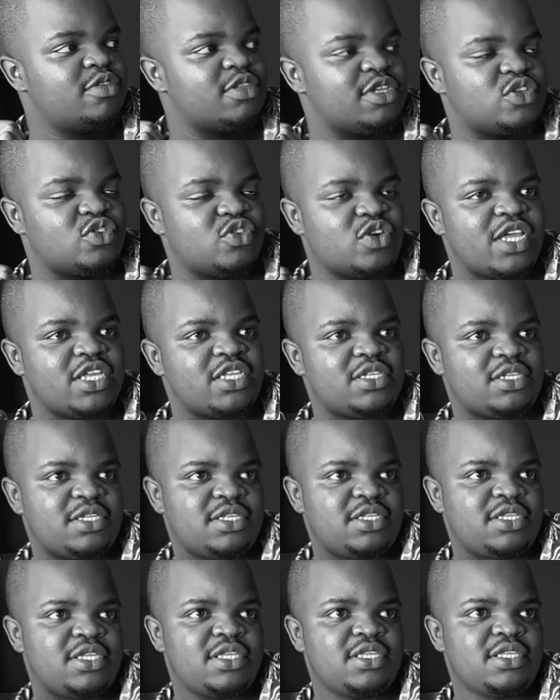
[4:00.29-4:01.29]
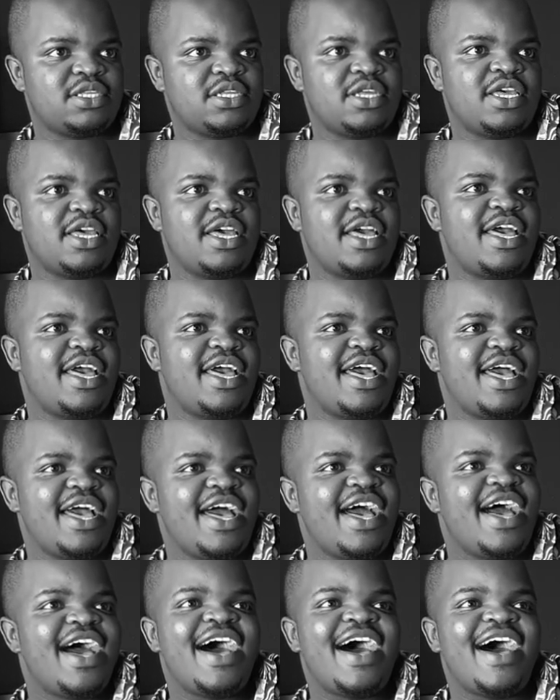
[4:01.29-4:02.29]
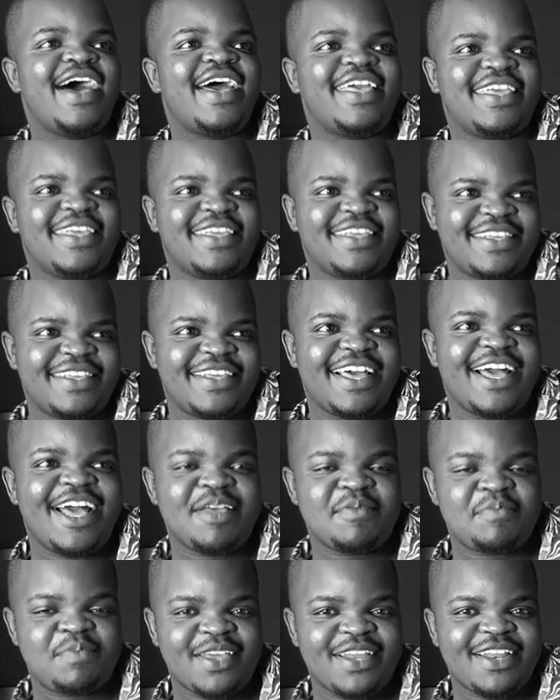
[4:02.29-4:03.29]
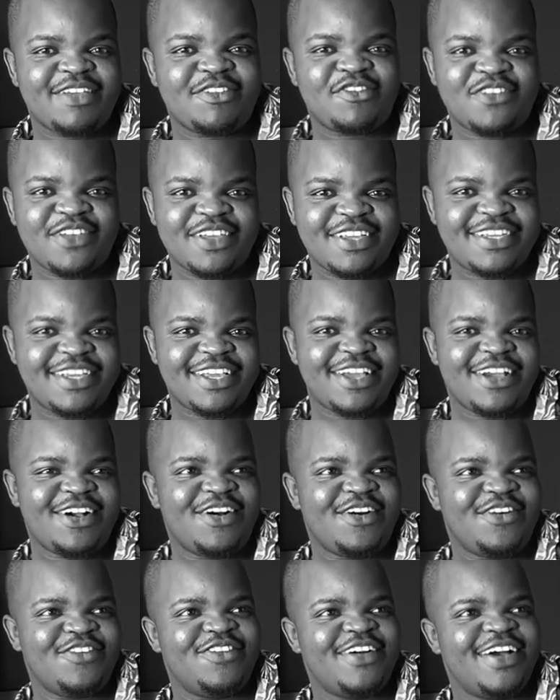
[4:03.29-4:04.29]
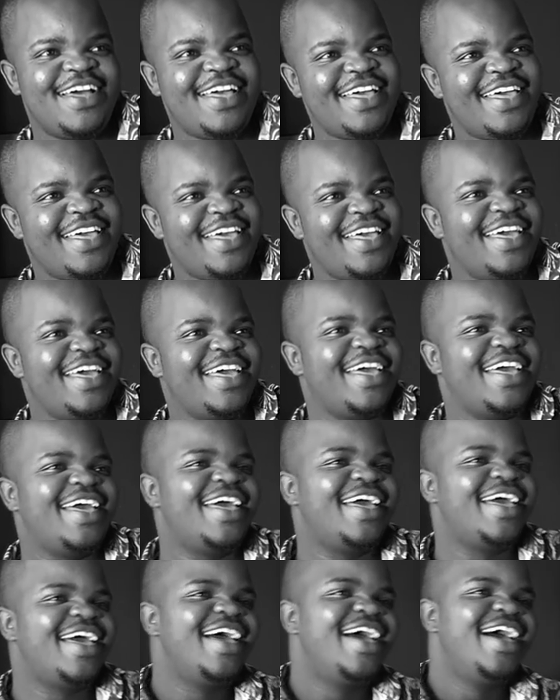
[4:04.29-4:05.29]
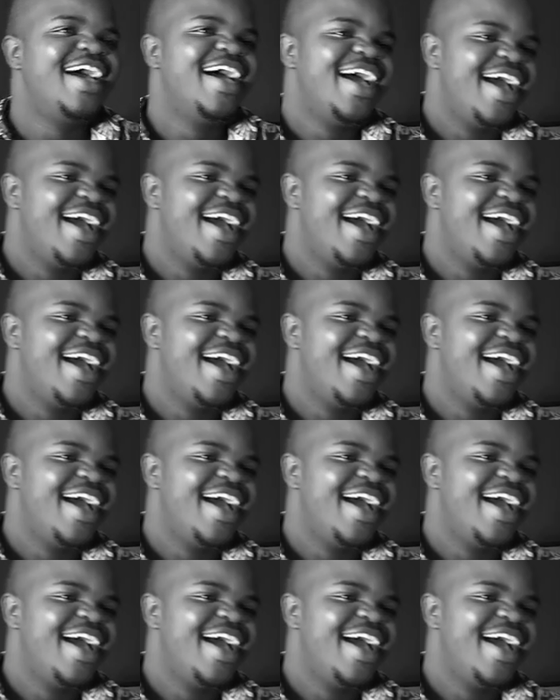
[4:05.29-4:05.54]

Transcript: the dry seasons, I I paid a fair share of,